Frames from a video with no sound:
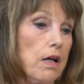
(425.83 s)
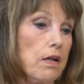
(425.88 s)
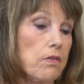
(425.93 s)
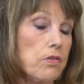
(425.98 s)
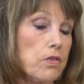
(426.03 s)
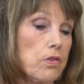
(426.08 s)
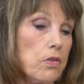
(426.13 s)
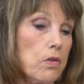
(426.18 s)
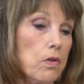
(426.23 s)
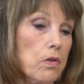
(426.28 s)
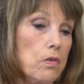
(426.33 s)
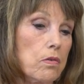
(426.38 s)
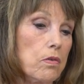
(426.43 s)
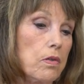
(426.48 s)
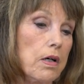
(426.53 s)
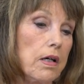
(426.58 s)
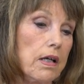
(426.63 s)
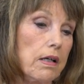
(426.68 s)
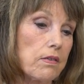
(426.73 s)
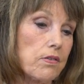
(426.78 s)

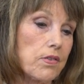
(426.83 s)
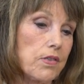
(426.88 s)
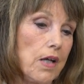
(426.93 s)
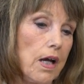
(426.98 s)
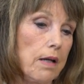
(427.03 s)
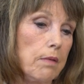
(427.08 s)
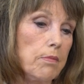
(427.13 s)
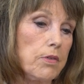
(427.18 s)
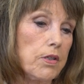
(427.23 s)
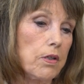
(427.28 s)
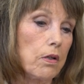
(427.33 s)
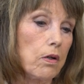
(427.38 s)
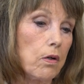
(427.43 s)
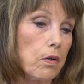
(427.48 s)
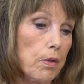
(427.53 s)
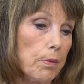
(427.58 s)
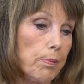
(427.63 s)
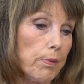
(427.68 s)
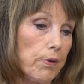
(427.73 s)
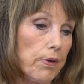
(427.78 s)
So it's time to
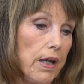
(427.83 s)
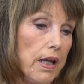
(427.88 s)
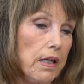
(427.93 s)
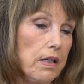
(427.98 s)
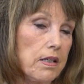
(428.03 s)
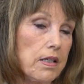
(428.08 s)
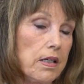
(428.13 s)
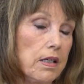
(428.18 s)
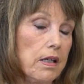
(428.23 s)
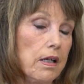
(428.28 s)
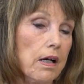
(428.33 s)
incorporate.